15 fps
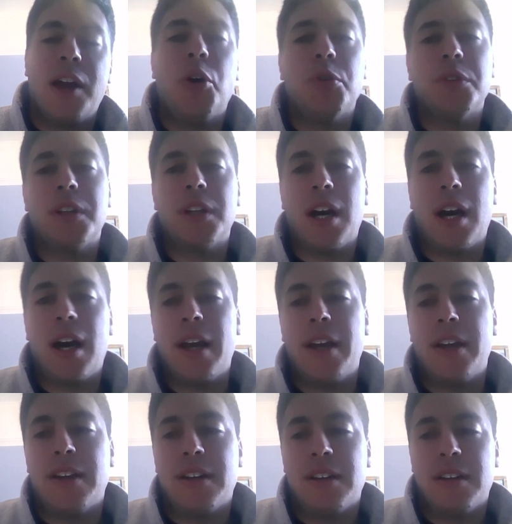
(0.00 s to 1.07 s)
and Holden and
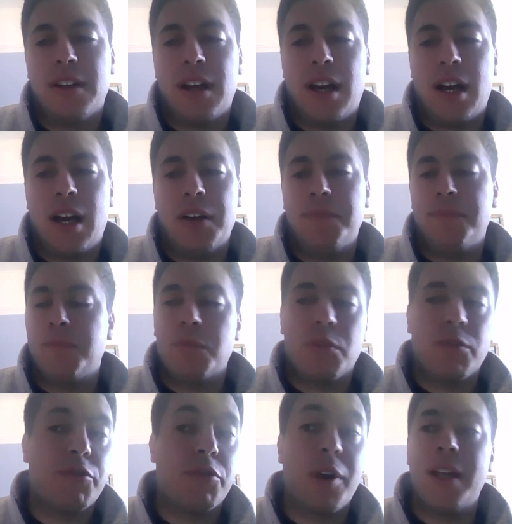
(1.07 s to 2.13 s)
I, uh,
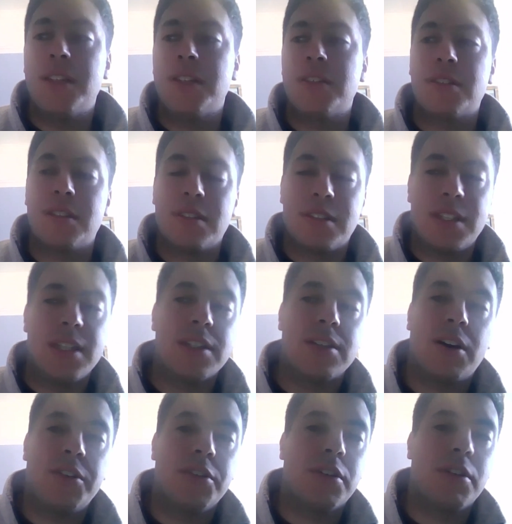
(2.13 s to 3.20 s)
friends since
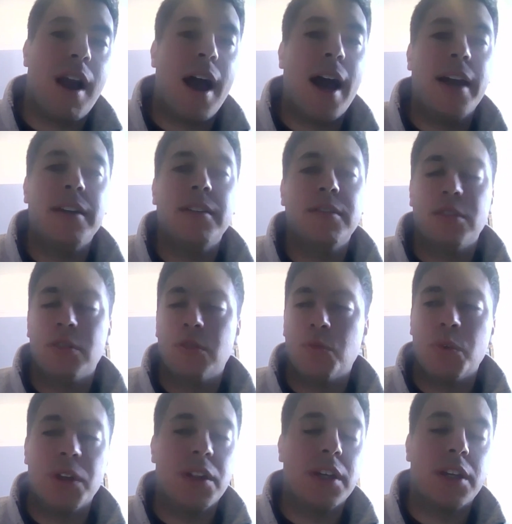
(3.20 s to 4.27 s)
undergrad,
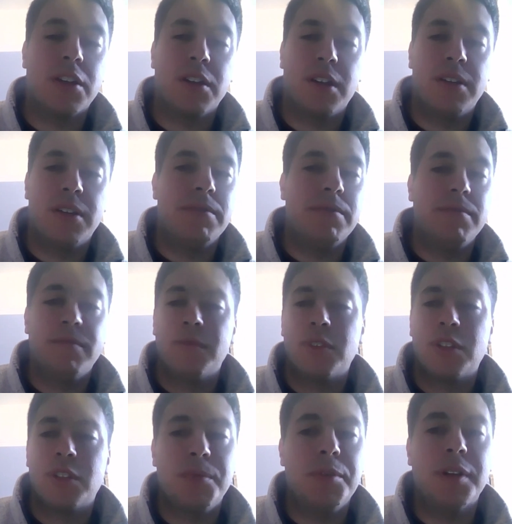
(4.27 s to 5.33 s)
really good
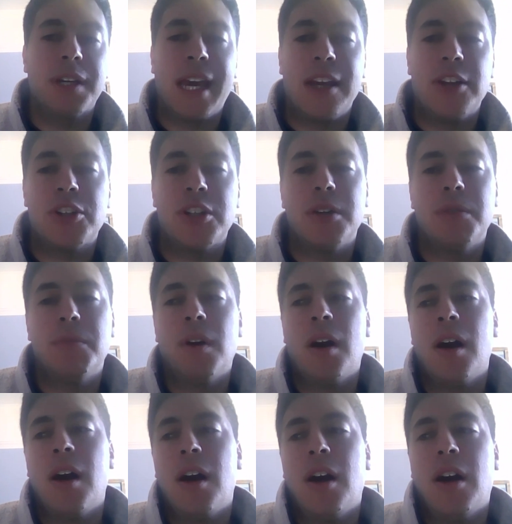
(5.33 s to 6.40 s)
communication.
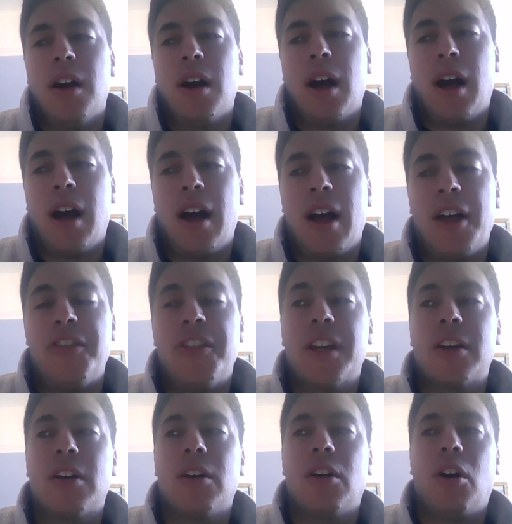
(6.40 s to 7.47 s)
I
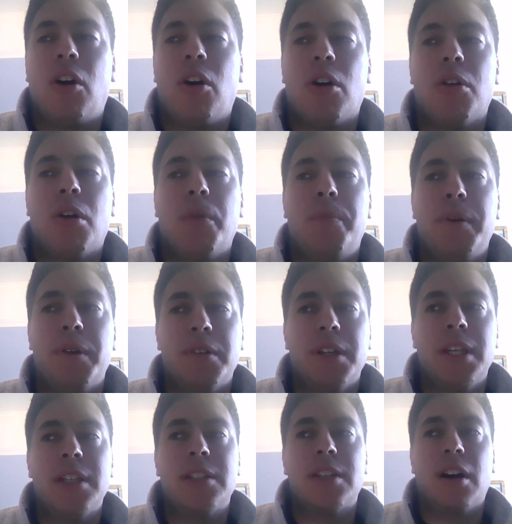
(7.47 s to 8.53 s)
think our
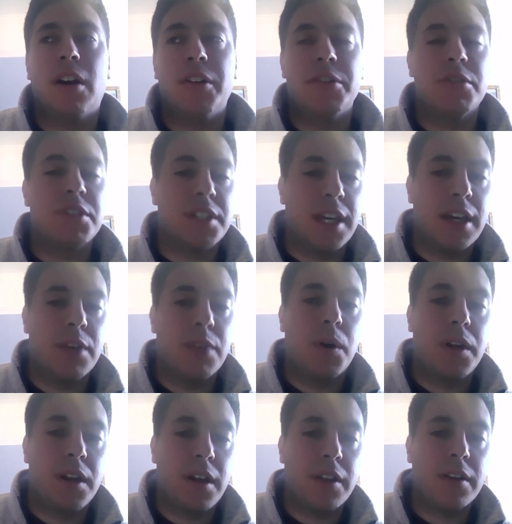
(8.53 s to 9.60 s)
ability to understand
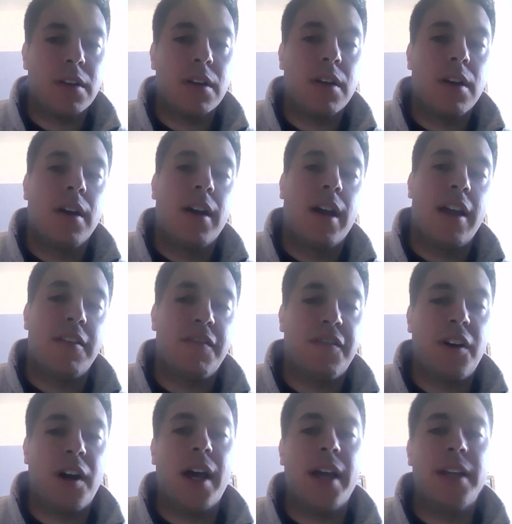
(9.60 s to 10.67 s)
one another and
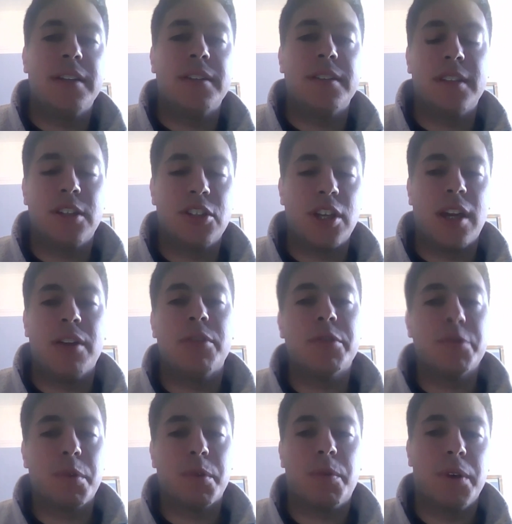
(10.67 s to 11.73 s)
find the
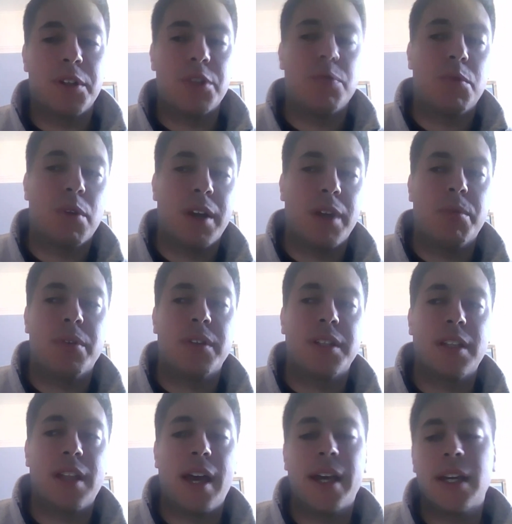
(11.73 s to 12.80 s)
channels with which we're able to
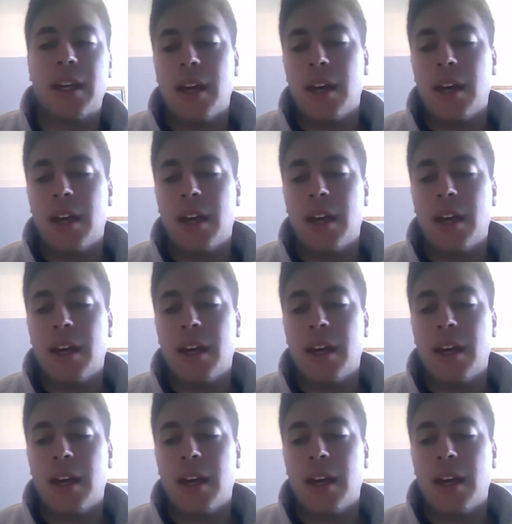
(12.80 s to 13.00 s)
like